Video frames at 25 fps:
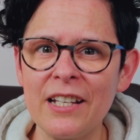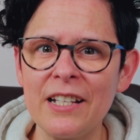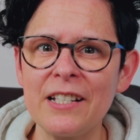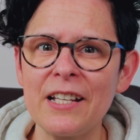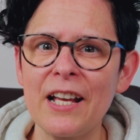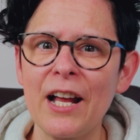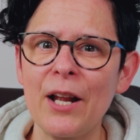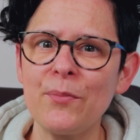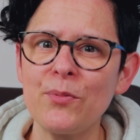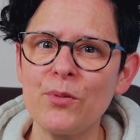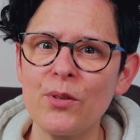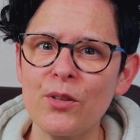It
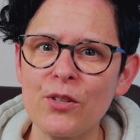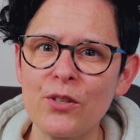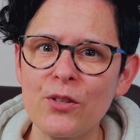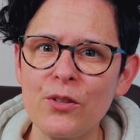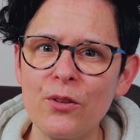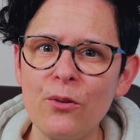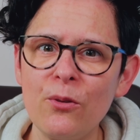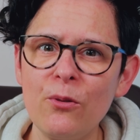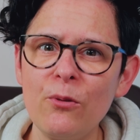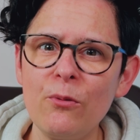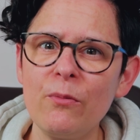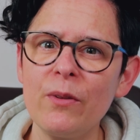helps us
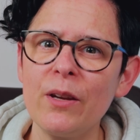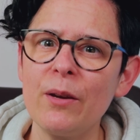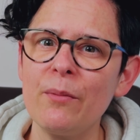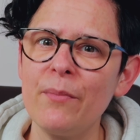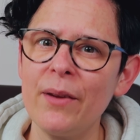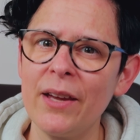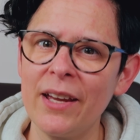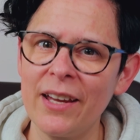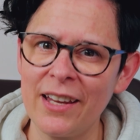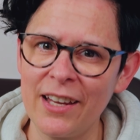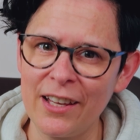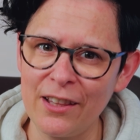know we're
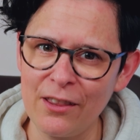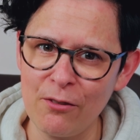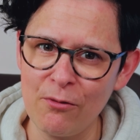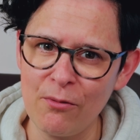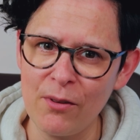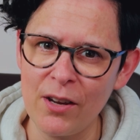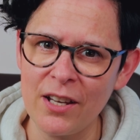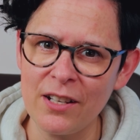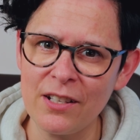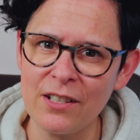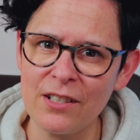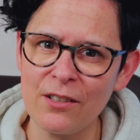making the
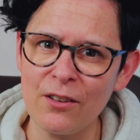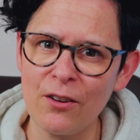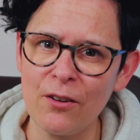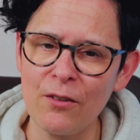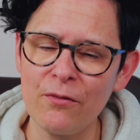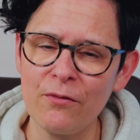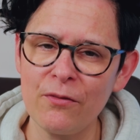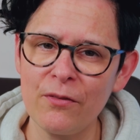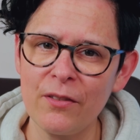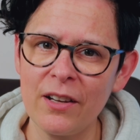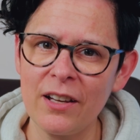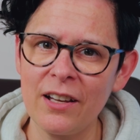right
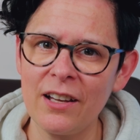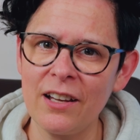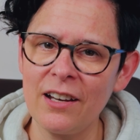stuff.